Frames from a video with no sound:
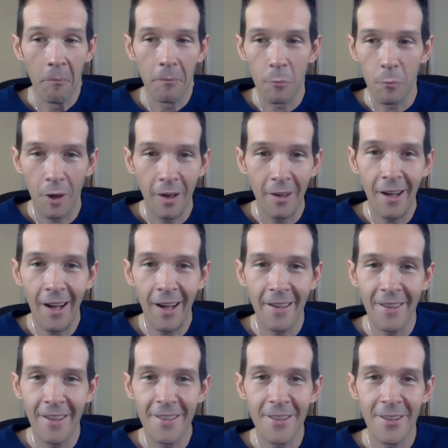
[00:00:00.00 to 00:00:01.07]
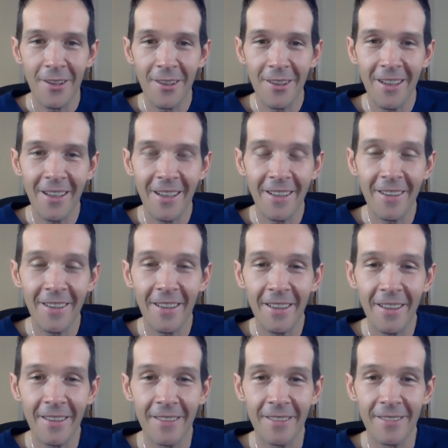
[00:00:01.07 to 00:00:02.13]
why not? It doesn't hurt
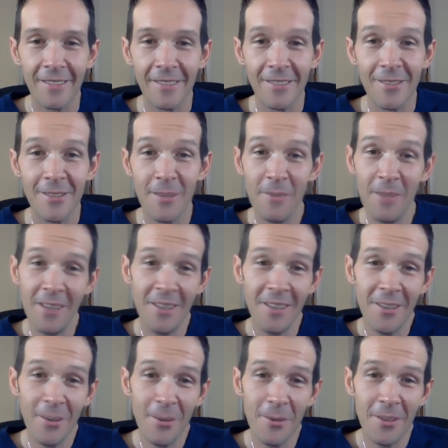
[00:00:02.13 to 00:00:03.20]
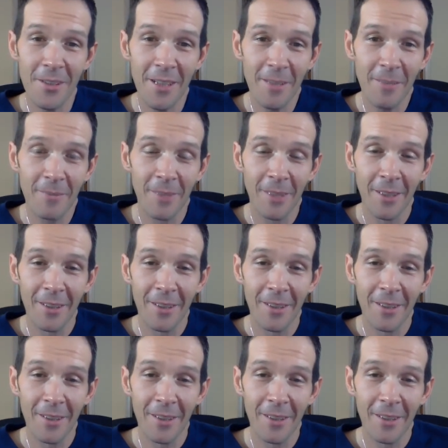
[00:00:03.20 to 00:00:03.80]
anything. And some things just don't seem,